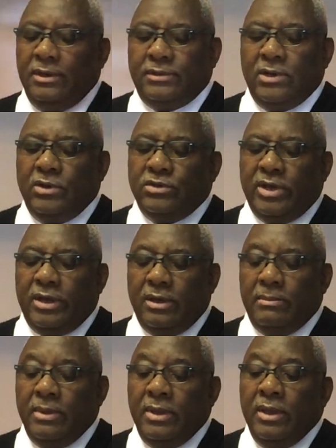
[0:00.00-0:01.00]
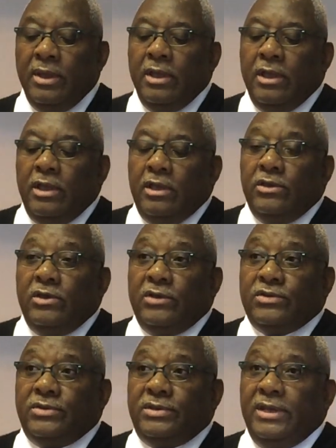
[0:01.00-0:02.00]
Esau and Jacob. Mm-hmm. You
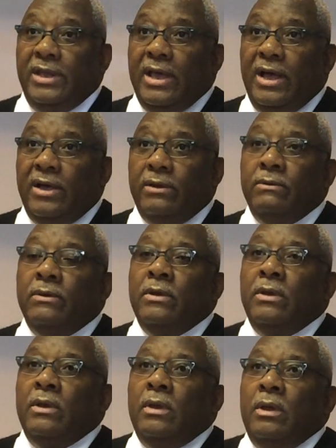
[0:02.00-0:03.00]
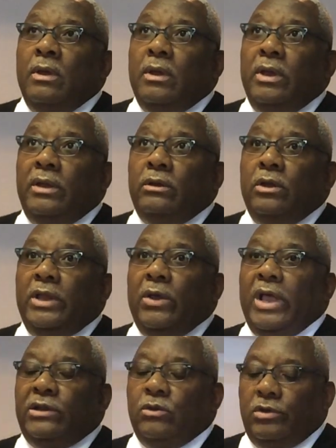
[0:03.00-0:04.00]
also see how, as
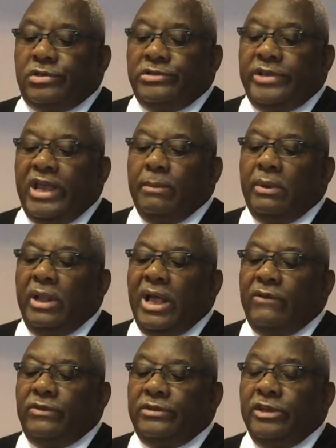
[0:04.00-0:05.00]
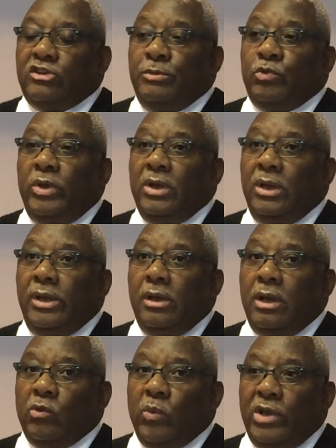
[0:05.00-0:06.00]
it goes to Jacob's life, the tension between
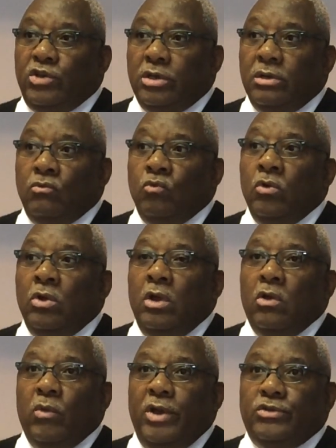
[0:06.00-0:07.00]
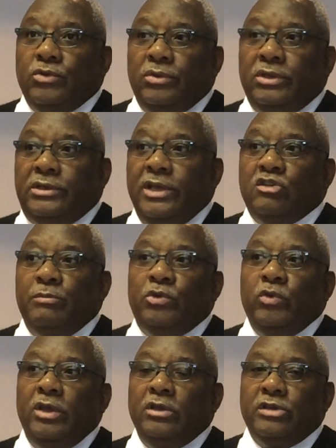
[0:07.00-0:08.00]
Leah and Rachel, the tension
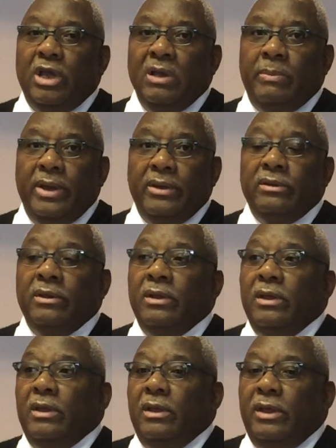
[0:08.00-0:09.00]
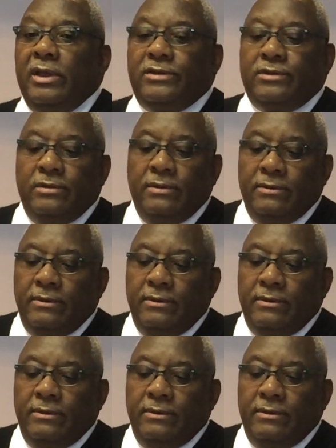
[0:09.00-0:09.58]
between Jacob and his